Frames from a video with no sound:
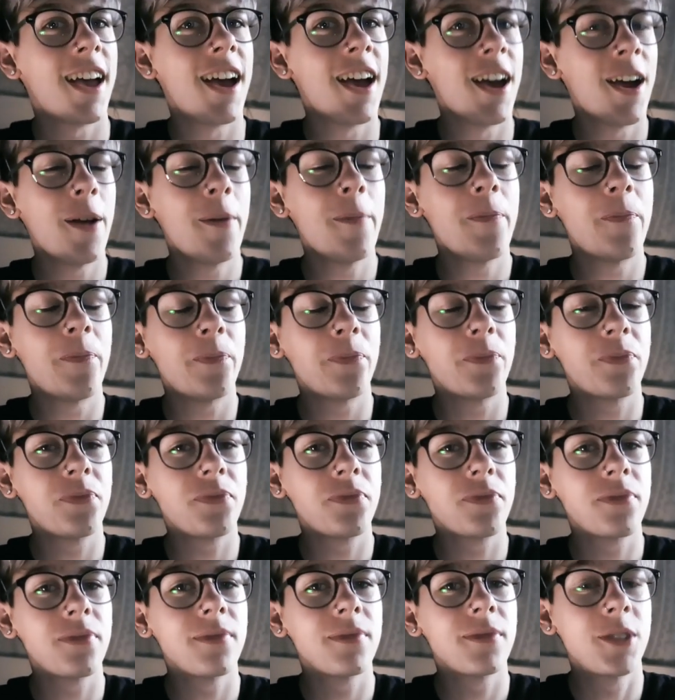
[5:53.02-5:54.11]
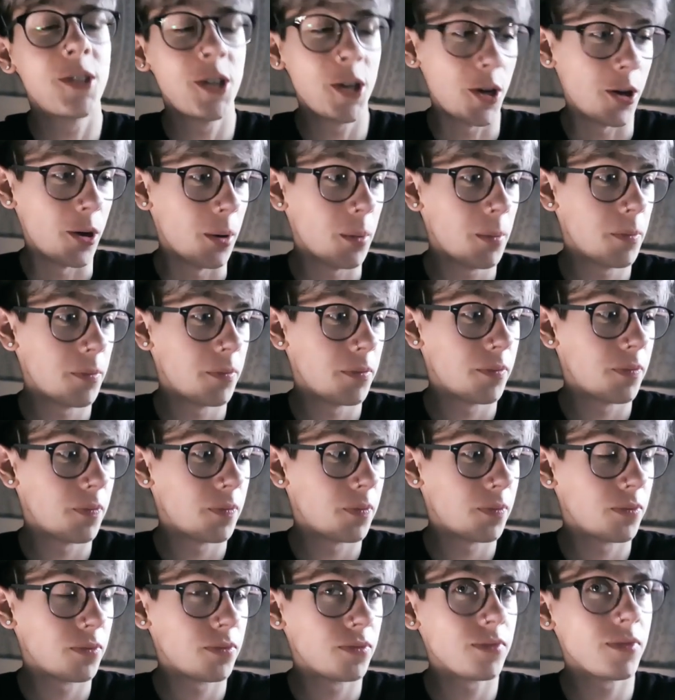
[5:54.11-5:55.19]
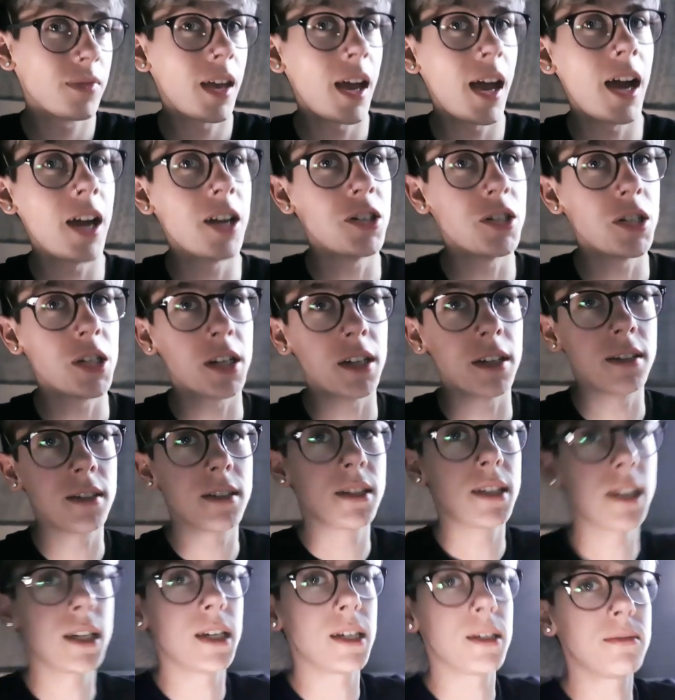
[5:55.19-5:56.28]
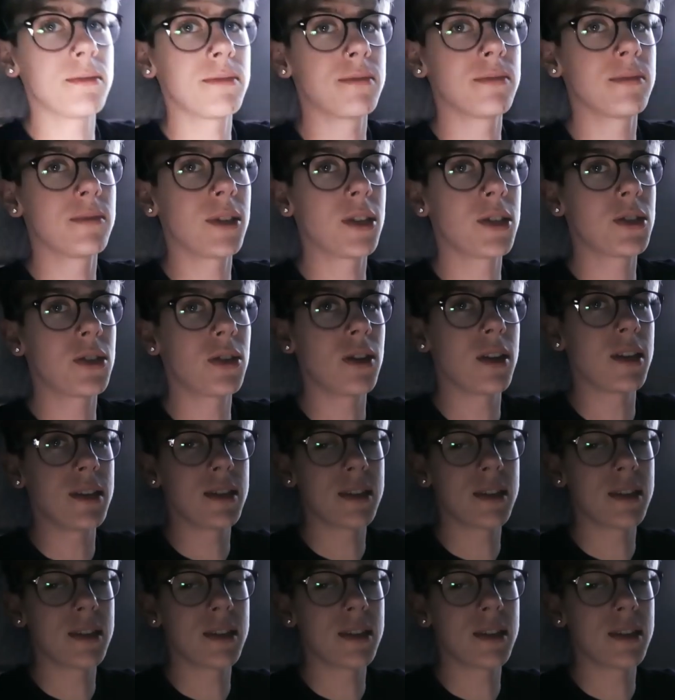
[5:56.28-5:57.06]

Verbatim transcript: Um, so, as you can see, the sun